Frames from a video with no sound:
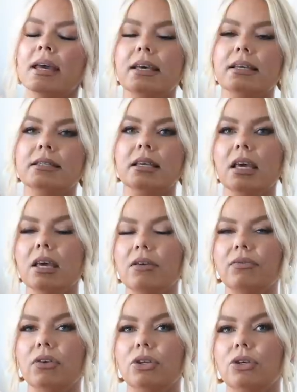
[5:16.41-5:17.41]
is
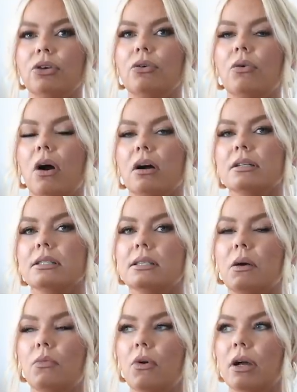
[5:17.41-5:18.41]
if you are
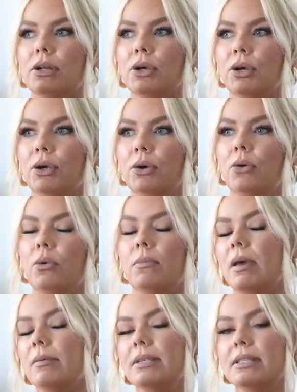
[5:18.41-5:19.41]
someone who
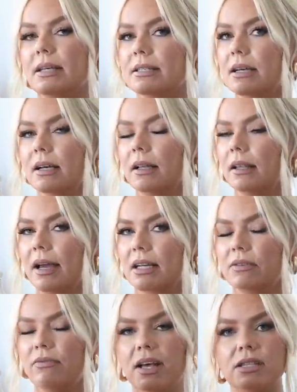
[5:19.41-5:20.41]
maybe doesn't
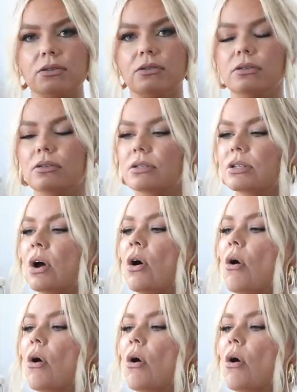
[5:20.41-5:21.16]
collect vessels